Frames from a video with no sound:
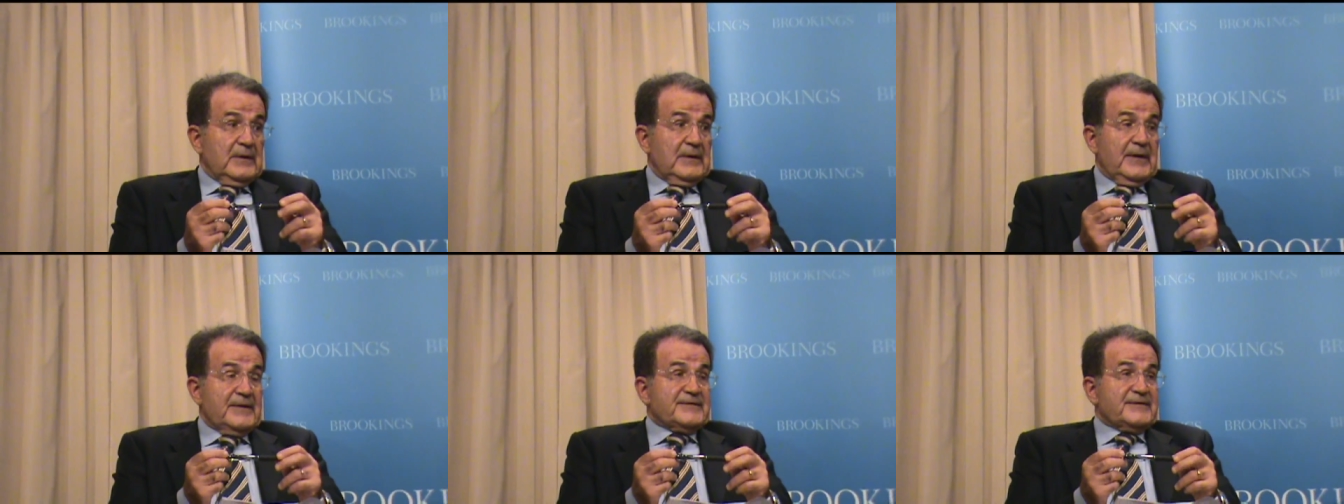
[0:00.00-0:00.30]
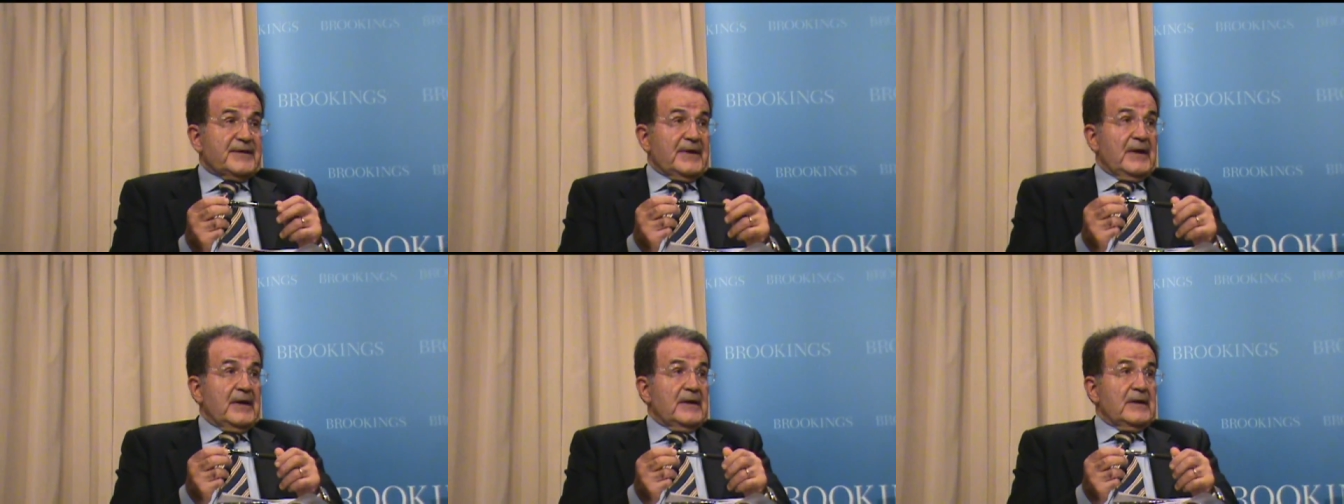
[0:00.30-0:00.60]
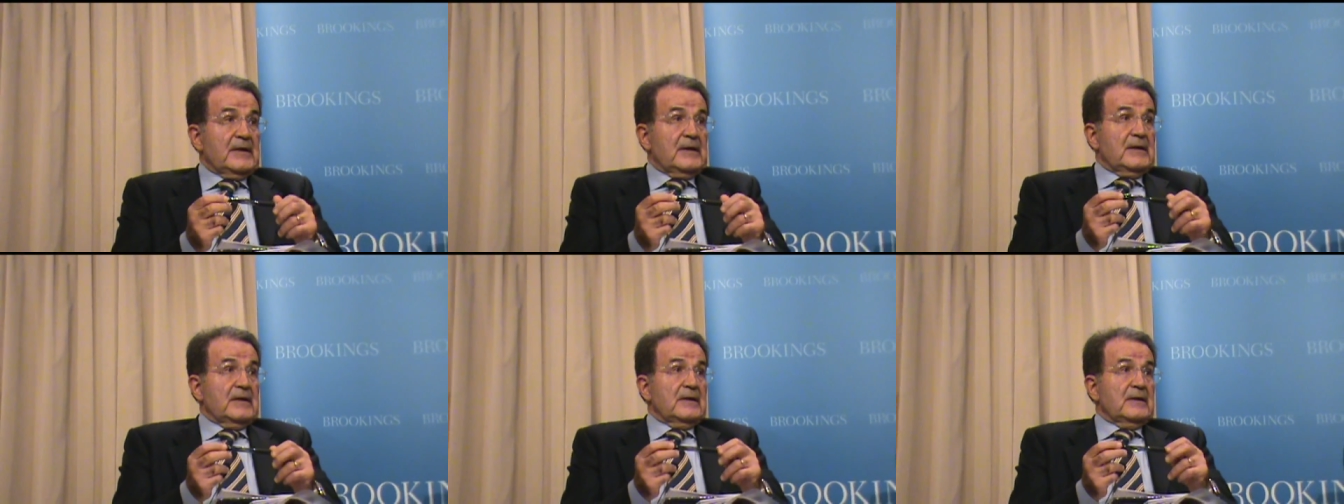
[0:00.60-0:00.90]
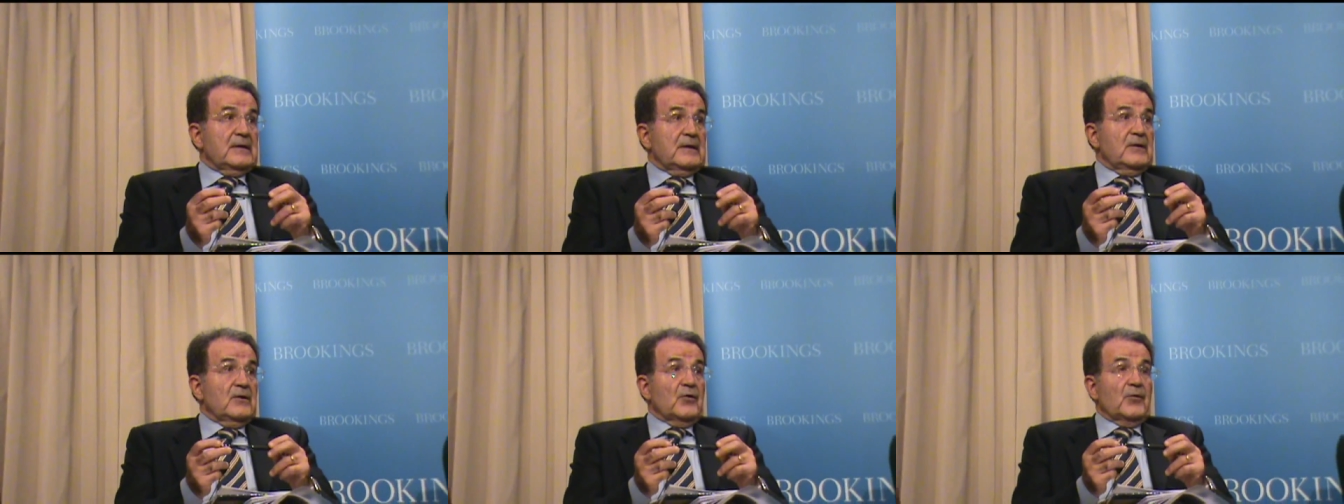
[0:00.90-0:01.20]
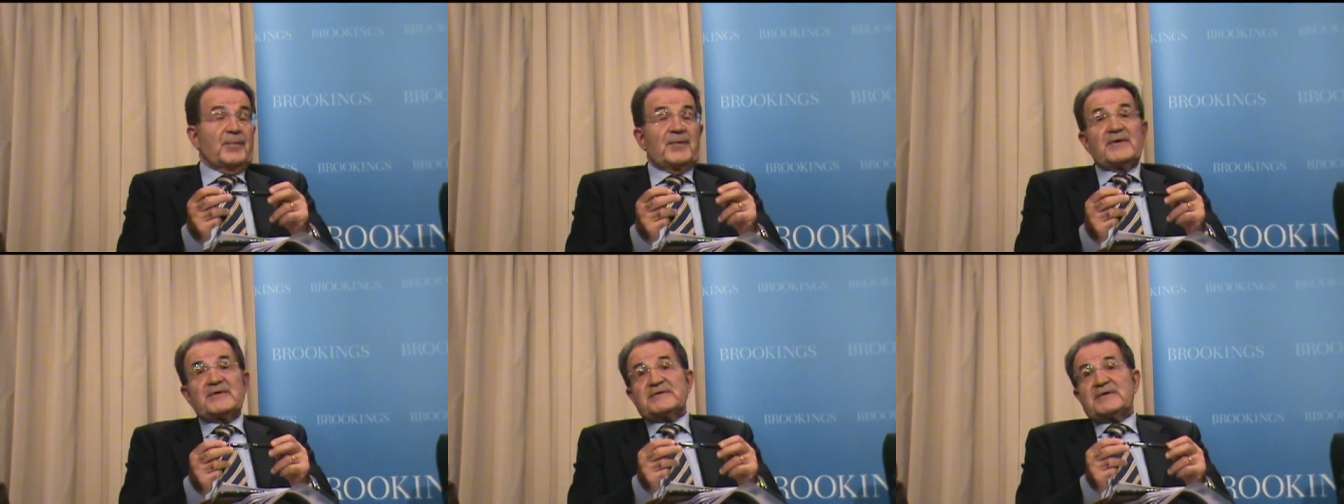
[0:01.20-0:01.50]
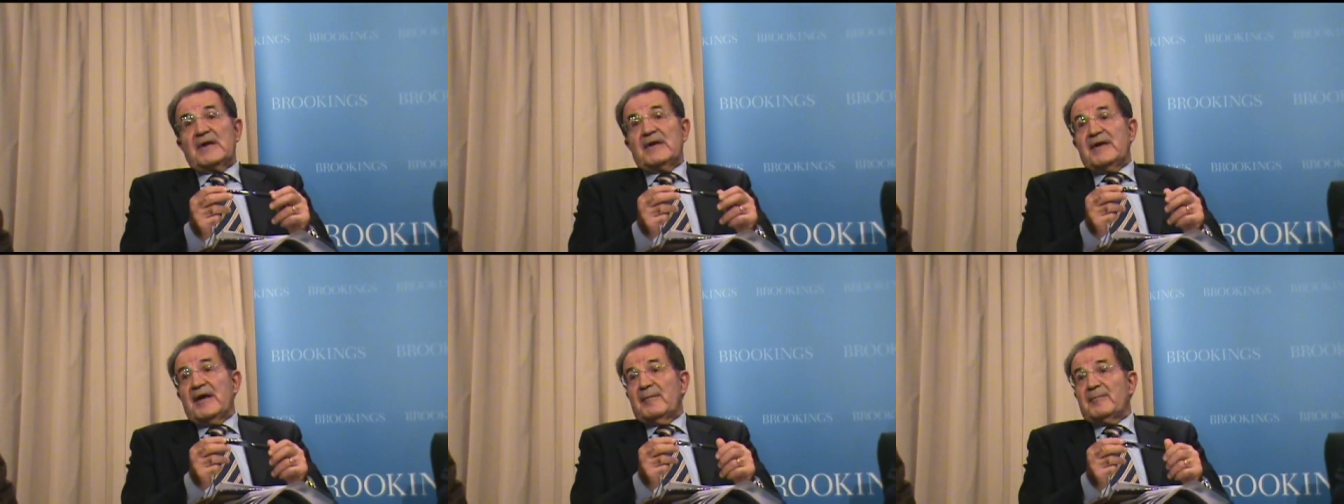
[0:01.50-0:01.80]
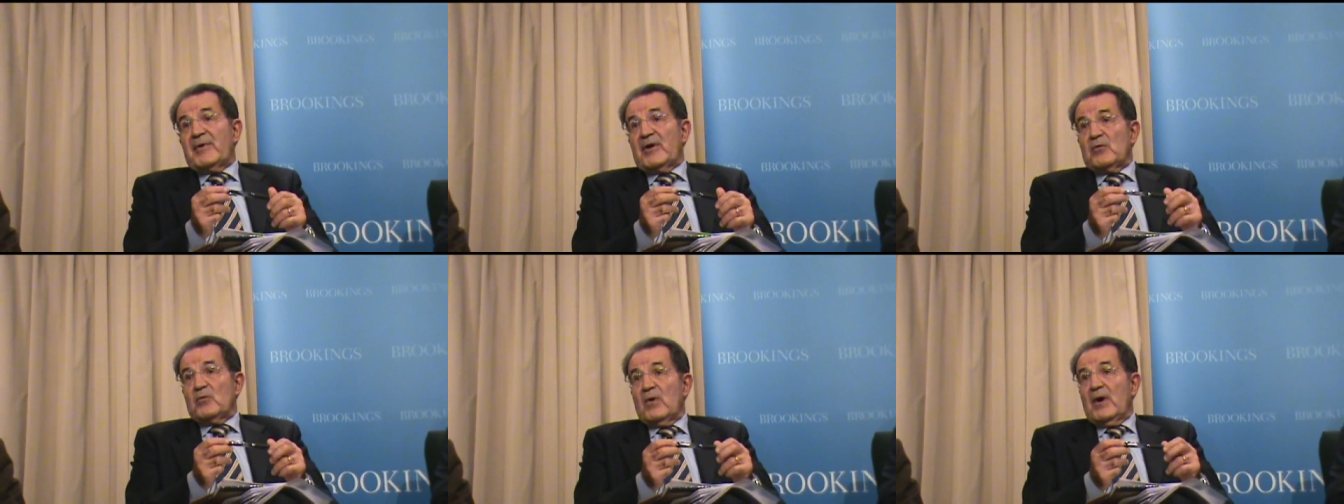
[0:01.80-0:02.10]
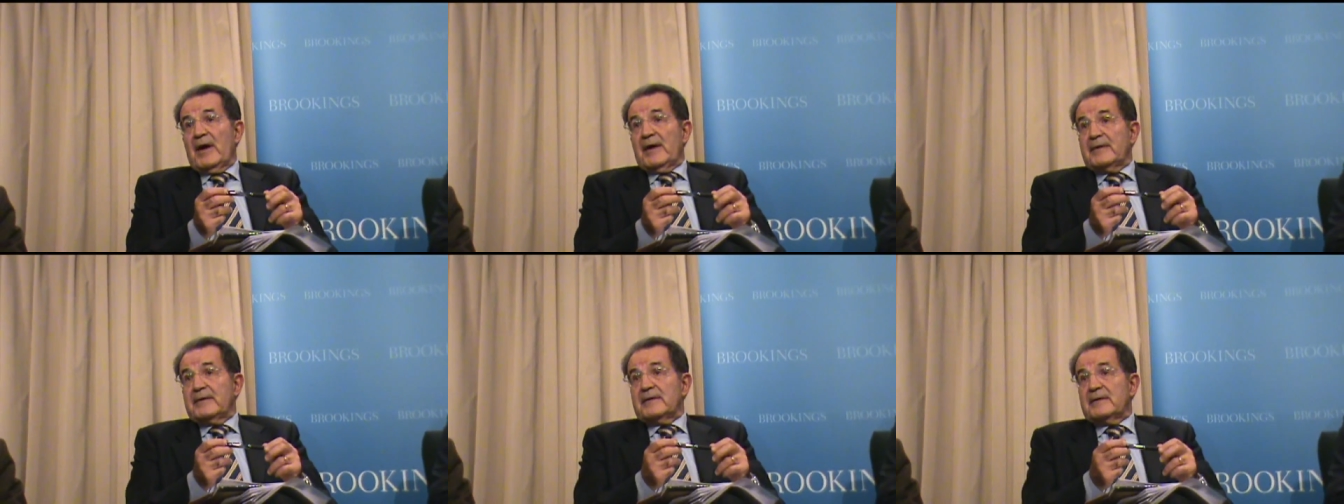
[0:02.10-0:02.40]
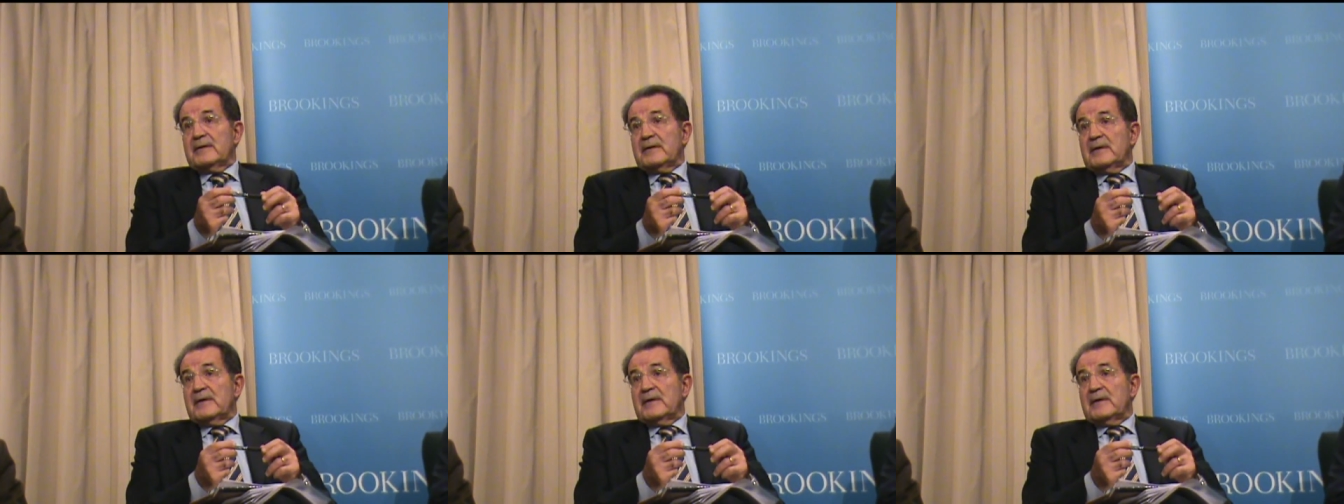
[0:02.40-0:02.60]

Let's say Europe is still #1